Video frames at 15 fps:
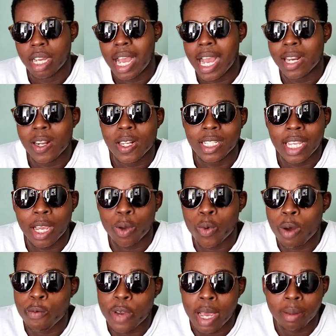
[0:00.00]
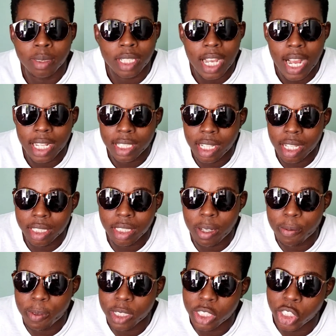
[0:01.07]
And I take what Vybz Kartel say
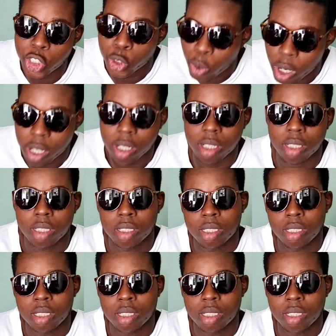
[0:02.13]
for joke.